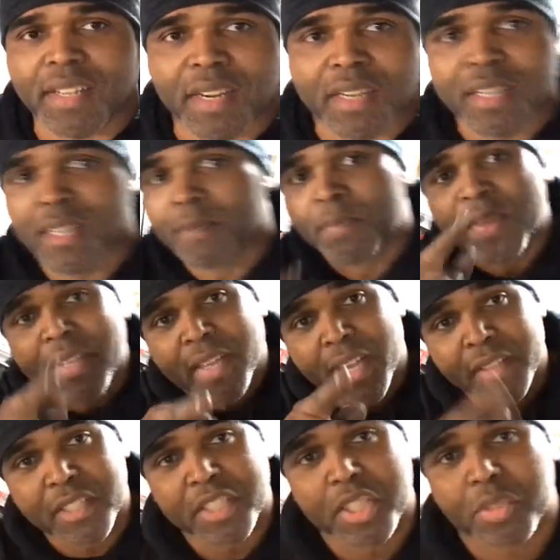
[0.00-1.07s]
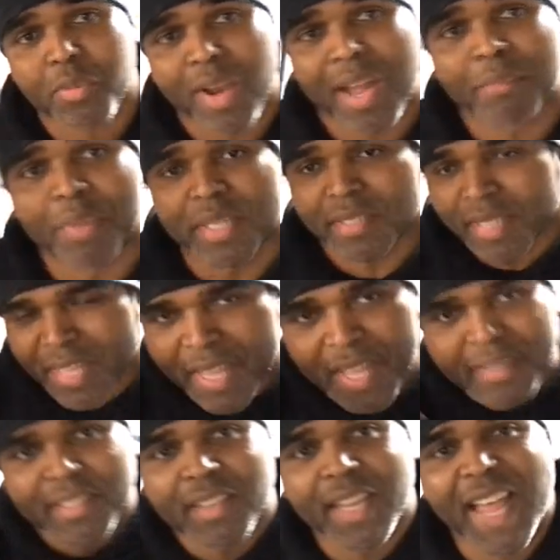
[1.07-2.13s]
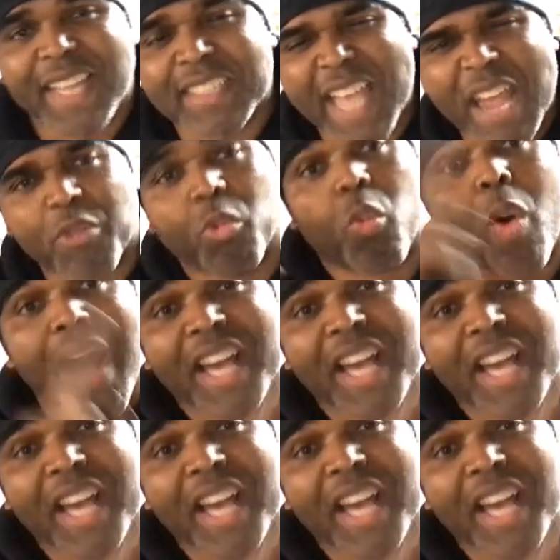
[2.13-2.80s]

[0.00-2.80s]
here, hit the subscribe button, hit the likes, and